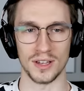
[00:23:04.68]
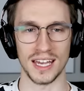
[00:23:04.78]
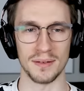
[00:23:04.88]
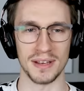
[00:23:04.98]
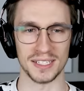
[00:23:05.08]
he
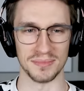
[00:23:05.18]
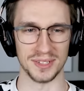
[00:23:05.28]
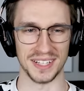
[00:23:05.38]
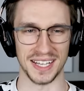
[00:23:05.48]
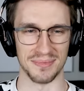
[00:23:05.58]
kind of makes him
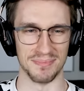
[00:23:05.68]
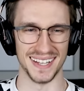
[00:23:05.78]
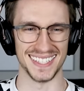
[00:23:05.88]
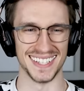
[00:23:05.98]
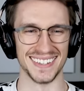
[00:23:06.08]
look like a
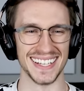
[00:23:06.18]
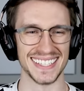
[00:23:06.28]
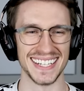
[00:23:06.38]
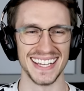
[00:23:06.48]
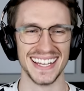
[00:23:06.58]
bitch though,
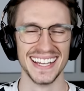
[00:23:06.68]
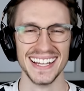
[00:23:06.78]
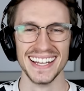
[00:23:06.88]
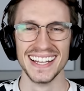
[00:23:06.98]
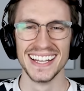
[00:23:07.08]
doesn't he?
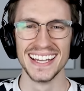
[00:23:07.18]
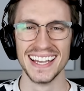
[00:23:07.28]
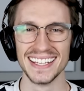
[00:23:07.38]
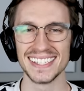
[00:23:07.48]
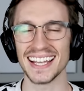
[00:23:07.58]

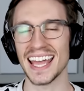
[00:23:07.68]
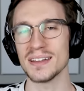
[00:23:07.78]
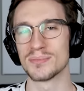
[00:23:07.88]
He's like, hey